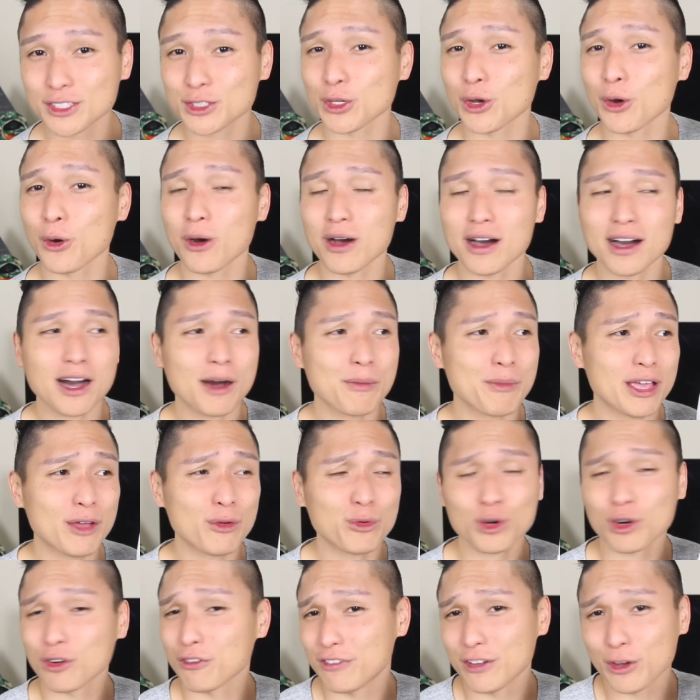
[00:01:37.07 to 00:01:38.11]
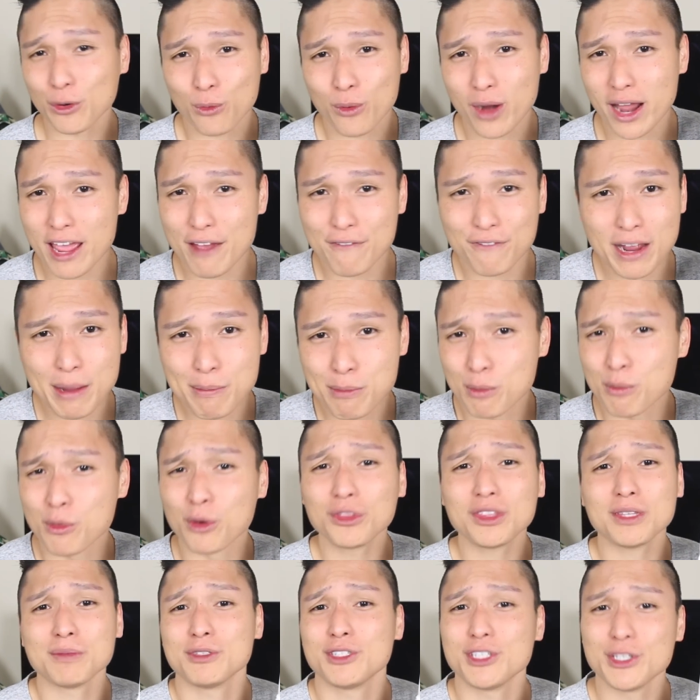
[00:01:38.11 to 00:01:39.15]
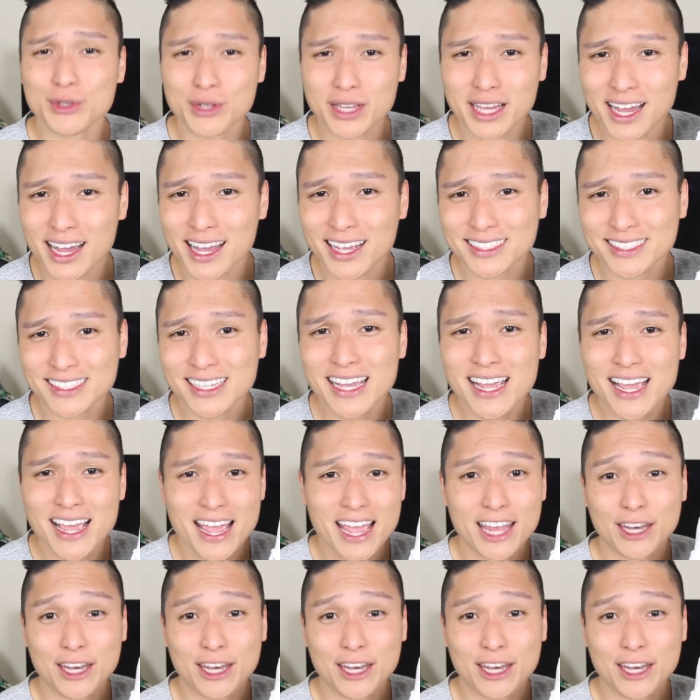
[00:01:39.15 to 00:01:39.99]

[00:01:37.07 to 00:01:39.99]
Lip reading: So it wouldn't feel right if I promote them to you guys,